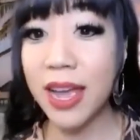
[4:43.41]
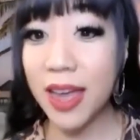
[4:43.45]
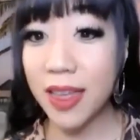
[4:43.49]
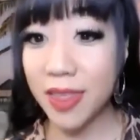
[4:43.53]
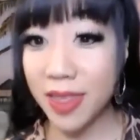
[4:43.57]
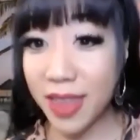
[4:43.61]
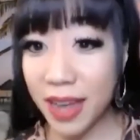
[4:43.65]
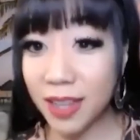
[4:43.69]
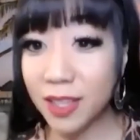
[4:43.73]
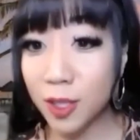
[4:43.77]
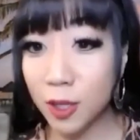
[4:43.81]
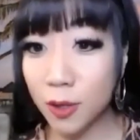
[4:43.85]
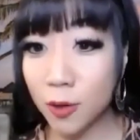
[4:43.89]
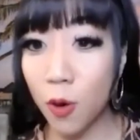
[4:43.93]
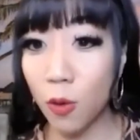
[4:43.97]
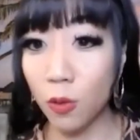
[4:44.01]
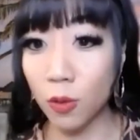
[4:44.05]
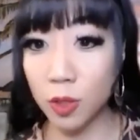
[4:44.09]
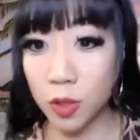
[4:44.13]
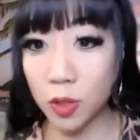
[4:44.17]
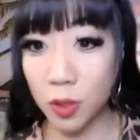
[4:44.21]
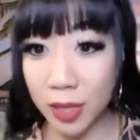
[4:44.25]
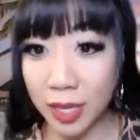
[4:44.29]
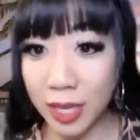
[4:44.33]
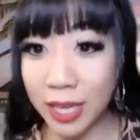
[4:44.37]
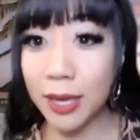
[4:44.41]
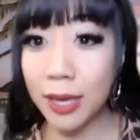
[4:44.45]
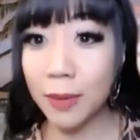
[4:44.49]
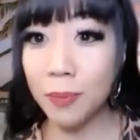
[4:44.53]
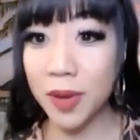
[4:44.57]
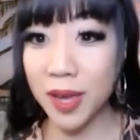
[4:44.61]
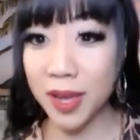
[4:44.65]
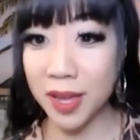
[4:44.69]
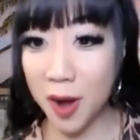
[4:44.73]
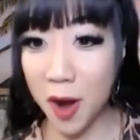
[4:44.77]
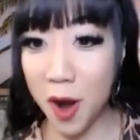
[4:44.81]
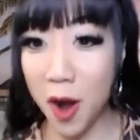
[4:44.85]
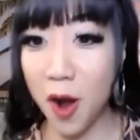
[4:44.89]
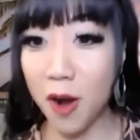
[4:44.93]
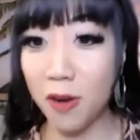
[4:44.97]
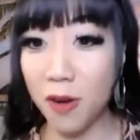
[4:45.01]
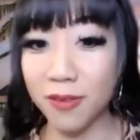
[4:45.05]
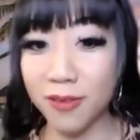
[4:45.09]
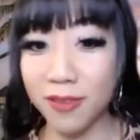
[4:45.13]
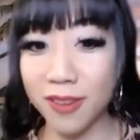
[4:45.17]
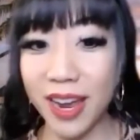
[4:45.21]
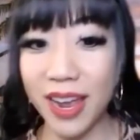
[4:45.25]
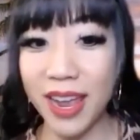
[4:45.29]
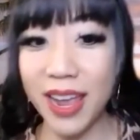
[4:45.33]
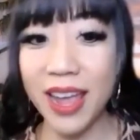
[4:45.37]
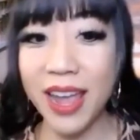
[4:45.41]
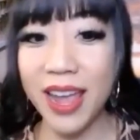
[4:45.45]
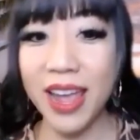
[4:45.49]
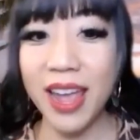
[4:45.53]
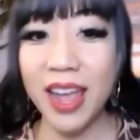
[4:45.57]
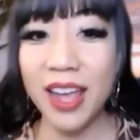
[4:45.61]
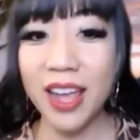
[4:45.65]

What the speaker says: And that's the goal, is to keep it off, right?